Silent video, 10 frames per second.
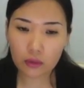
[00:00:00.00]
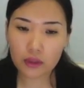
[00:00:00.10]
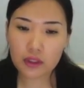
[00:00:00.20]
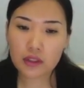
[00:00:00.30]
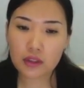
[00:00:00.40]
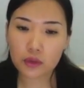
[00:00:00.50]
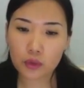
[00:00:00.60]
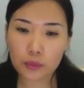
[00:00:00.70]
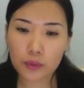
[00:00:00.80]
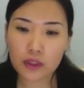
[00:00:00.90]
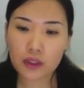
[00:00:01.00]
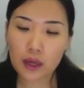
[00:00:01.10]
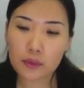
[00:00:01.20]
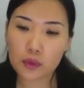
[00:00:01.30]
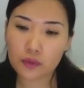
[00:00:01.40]
What is the loop and
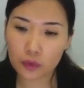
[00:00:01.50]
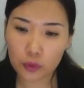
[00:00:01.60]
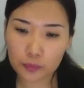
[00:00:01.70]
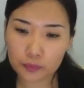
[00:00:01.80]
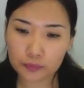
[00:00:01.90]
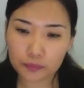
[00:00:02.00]
types of loop?